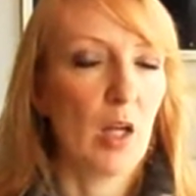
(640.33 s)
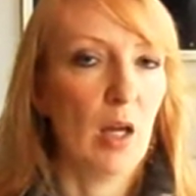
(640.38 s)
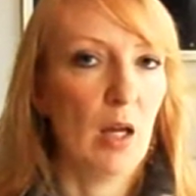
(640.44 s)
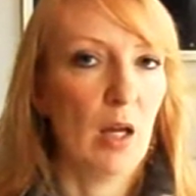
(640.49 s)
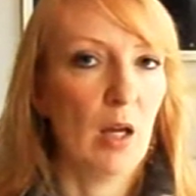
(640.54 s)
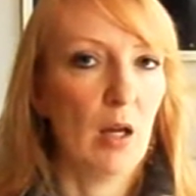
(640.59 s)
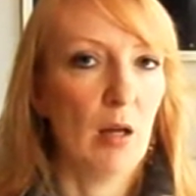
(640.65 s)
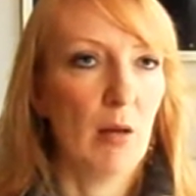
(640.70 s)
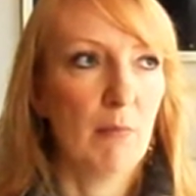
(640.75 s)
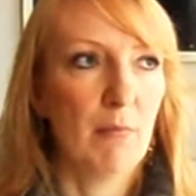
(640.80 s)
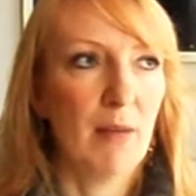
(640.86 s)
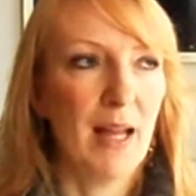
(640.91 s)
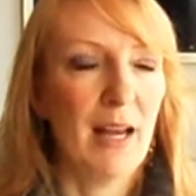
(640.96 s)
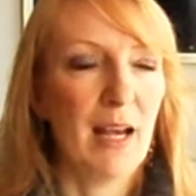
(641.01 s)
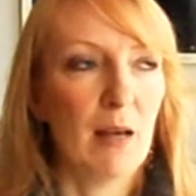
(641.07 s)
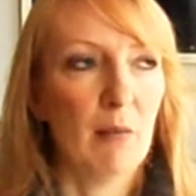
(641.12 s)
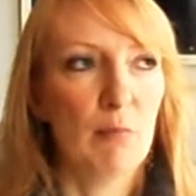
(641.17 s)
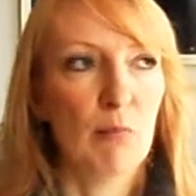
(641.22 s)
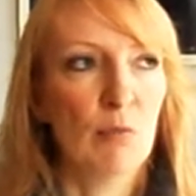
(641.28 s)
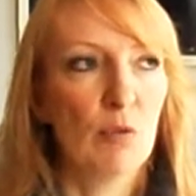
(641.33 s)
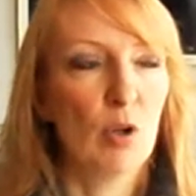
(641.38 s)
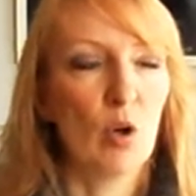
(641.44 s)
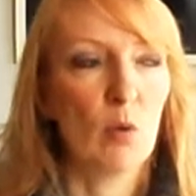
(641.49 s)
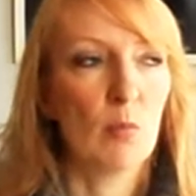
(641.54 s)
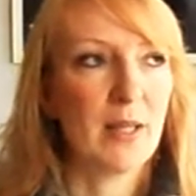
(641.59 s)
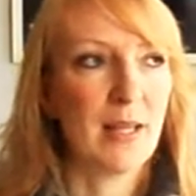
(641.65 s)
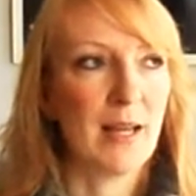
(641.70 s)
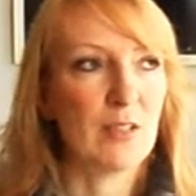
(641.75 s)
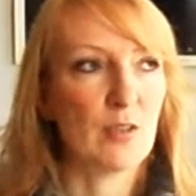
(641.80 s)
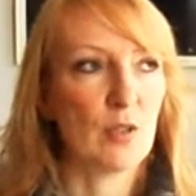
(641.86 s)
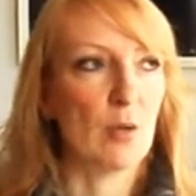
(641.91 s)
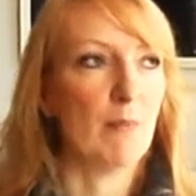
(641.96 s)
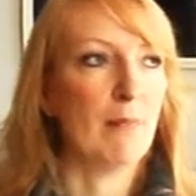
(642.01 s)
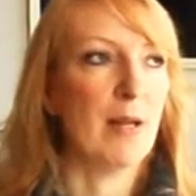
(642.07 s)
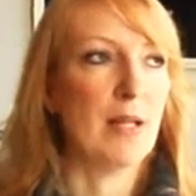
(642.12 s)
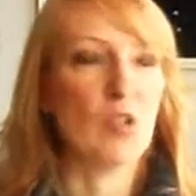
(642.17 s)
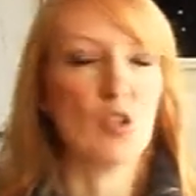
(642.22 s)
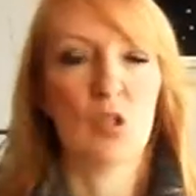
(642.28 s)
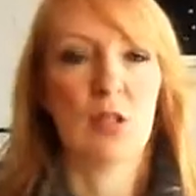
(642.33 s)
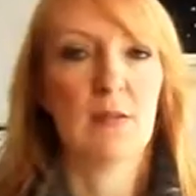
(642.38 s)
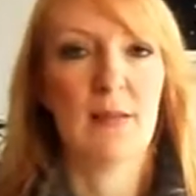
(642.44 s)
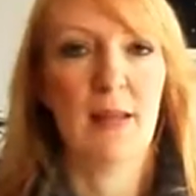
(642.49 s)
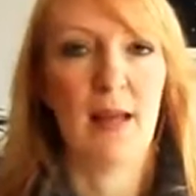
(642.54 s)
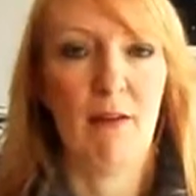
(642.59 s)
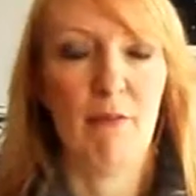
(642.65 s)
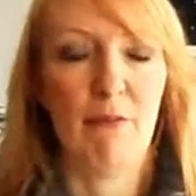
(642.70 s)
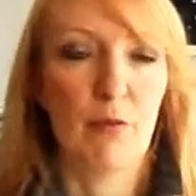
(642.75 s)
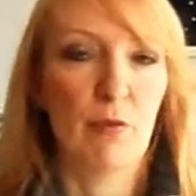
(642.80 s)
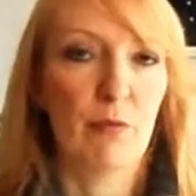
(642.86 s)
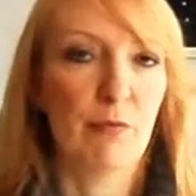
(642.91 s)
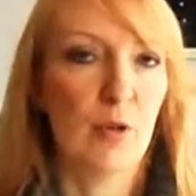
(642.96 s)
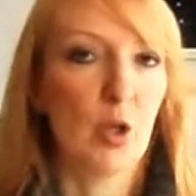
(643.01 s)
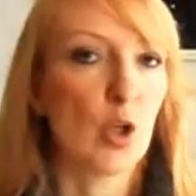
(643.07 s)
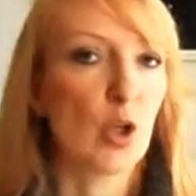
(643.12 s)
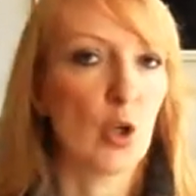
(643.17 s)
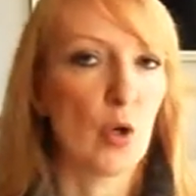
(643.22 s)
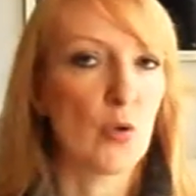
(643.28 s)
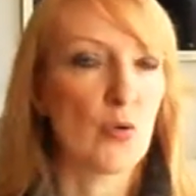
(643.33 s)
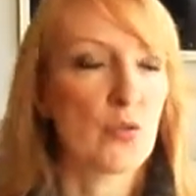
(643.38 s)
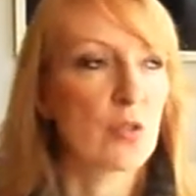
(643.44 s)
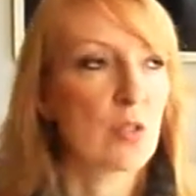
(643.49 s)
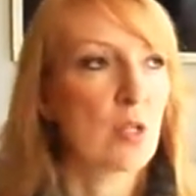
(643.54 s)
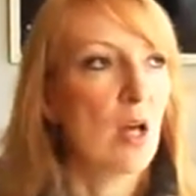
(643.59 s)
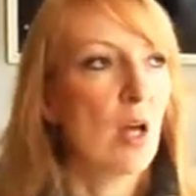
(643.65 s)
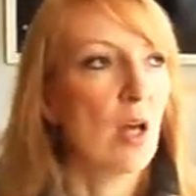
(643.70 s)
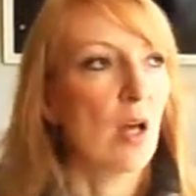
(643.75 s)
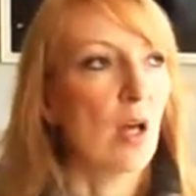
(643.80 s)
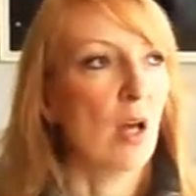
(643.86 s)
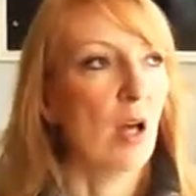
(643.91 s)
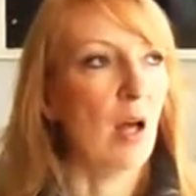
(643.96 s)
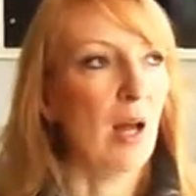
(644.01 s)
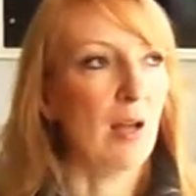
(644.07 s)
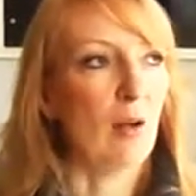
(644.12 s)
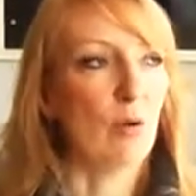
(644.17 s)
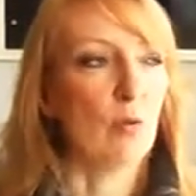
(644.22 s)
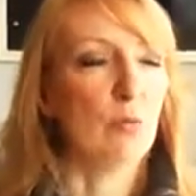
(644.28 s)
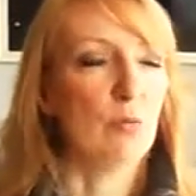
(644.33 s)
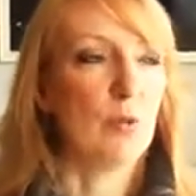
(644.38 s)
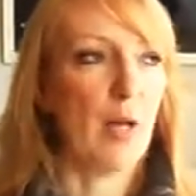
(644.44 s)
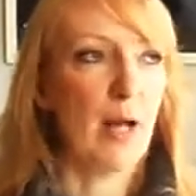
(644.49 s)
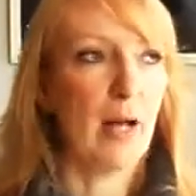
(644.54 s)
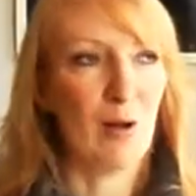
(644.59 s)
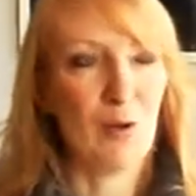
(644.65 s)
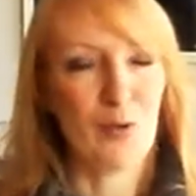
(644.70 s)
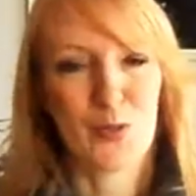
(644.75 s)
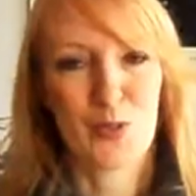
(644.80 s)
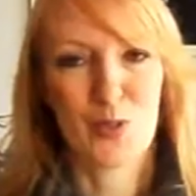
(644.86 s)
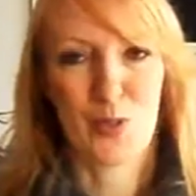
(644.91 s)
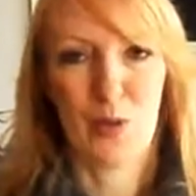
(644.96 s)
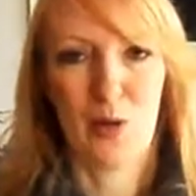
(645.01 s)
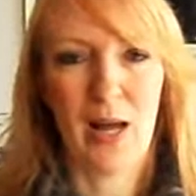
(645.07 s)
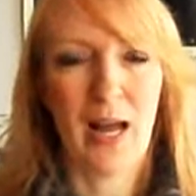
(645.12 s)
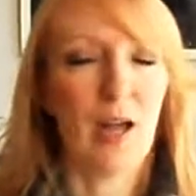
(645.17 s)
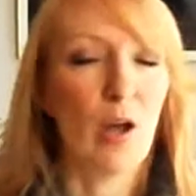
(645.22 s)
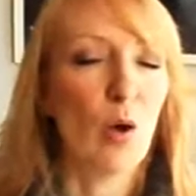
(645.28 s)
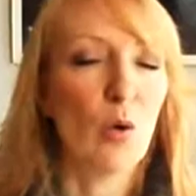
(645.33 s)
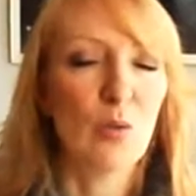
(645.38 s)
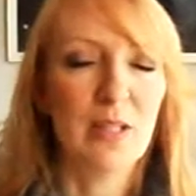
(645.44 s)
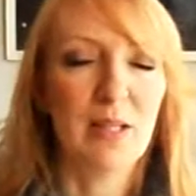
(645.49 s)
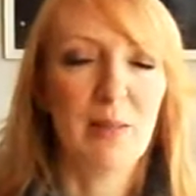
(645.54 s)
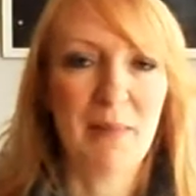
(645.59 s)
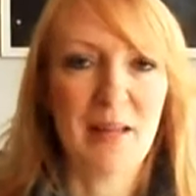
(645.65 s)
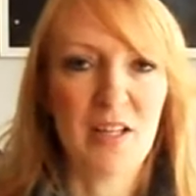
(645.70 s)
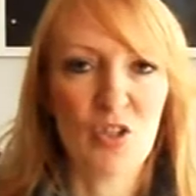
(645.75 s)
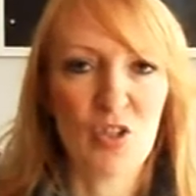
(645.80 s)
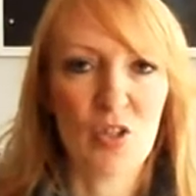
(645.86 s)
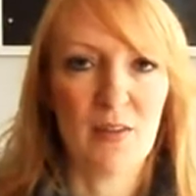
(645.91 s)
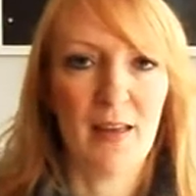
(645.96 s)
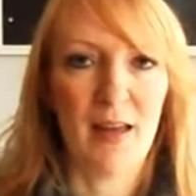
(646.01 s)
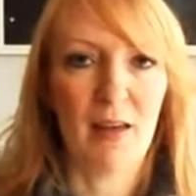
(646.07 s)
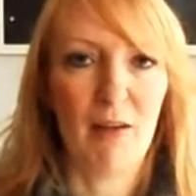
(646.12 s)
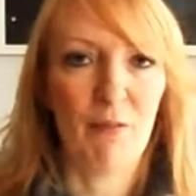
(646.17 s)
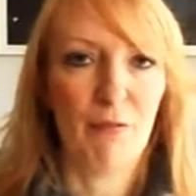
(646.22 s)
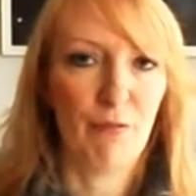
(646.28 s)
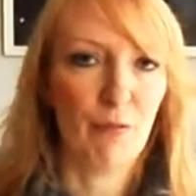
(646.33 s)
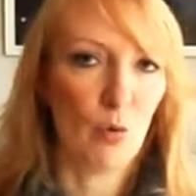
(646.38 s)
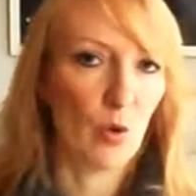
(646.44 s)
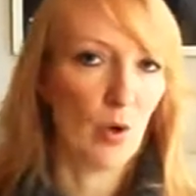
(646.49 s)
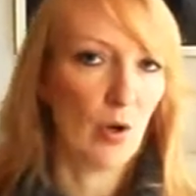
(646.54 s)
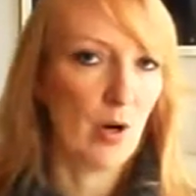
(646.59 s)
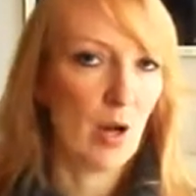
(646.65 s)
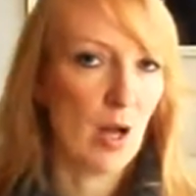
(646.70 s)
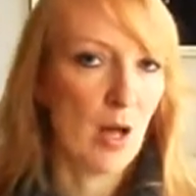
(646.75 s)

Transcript: And normally I don't mention that for Virgos. I only mention that for